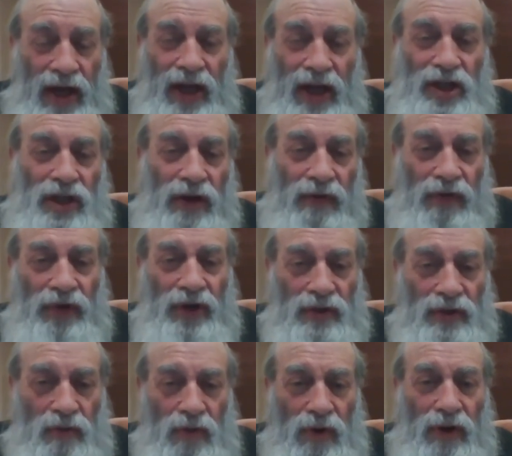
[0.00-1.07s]
Each of
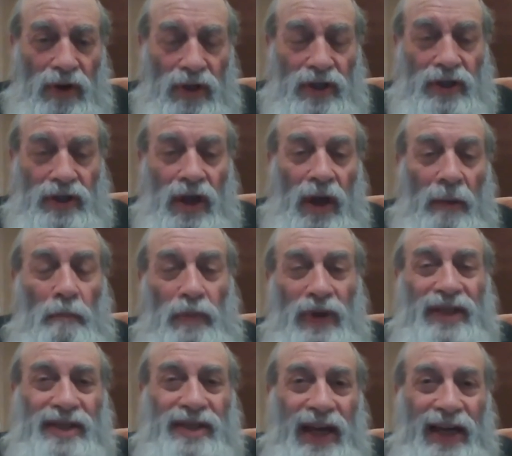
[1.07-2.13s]
these words,
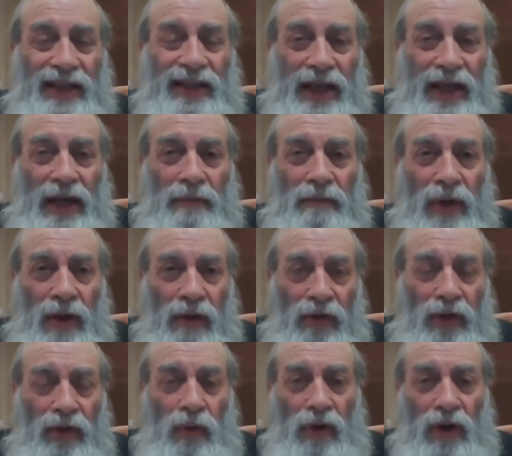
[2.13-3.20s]
bitselim,
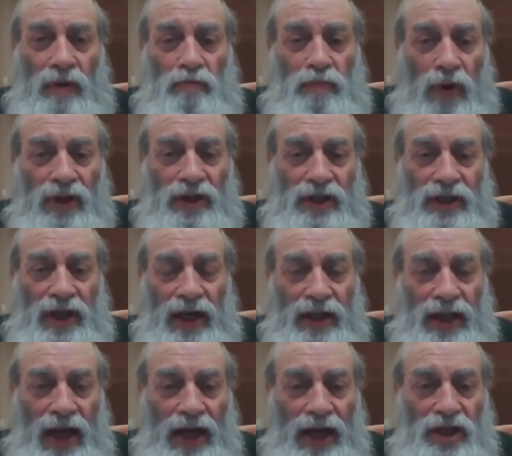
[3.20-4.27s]
the word
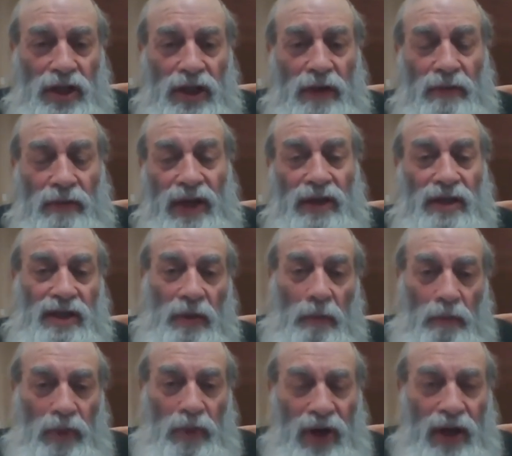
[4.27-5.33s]
botzel actually means
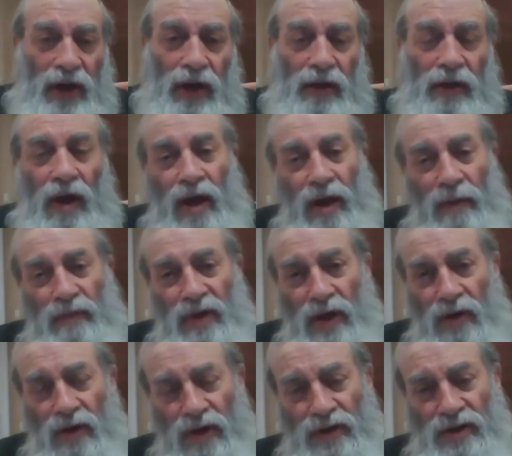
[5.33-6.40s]
to peel,
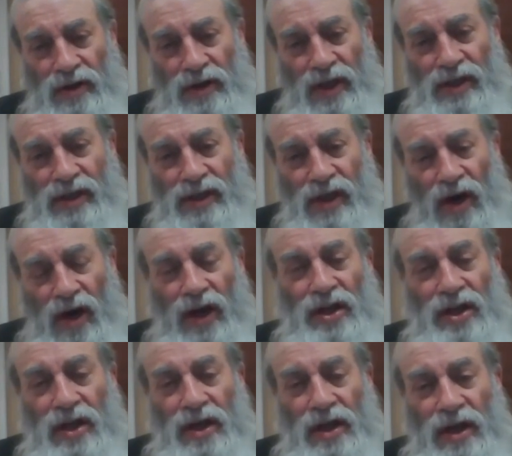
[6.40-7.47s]
because this
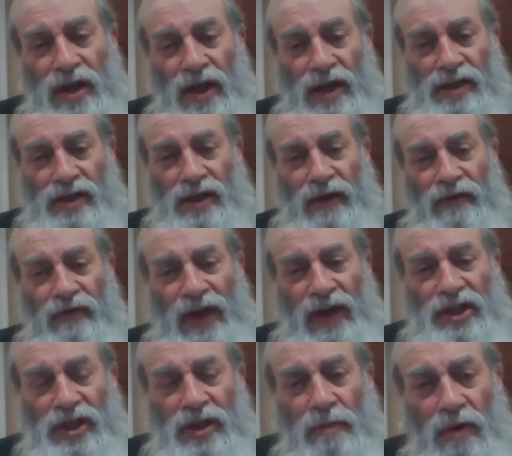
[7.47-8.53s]
onion is a
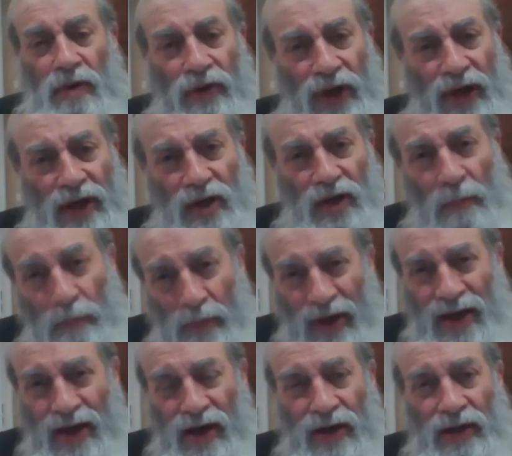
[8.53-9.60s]
vegetable that you
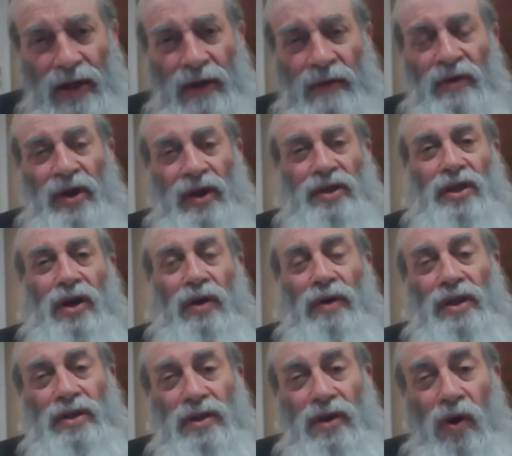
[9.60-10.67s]
peel, so
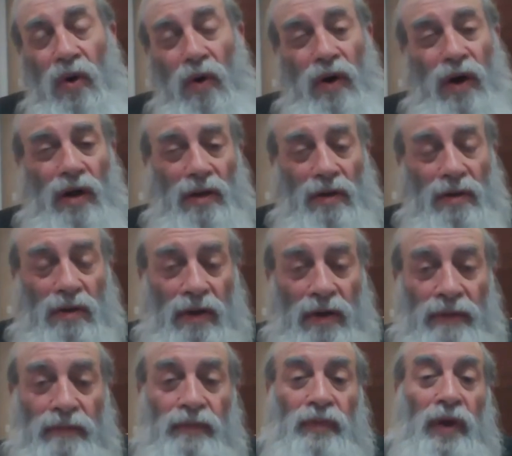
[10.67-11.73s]
it's called
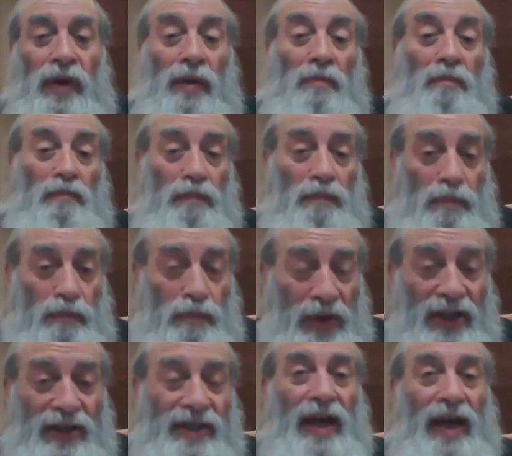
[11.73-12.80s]

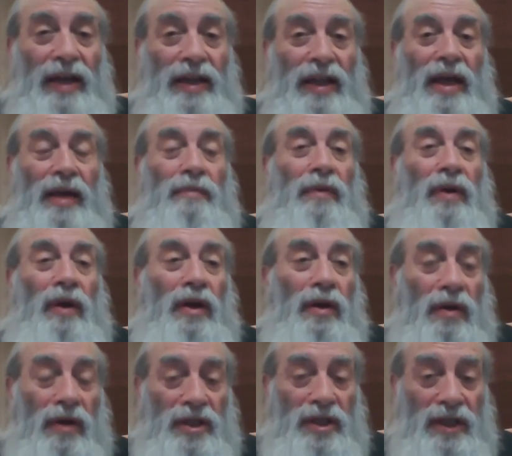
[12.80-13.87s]
bitselim,
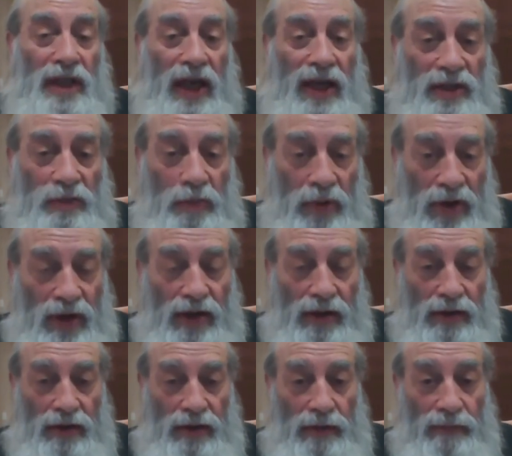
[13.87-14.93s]
because it gets
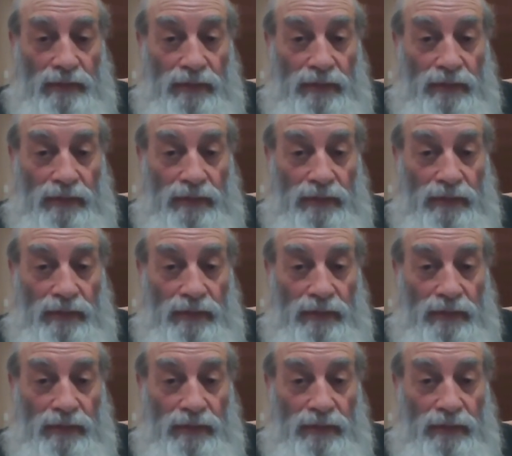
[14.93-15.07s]
peeled.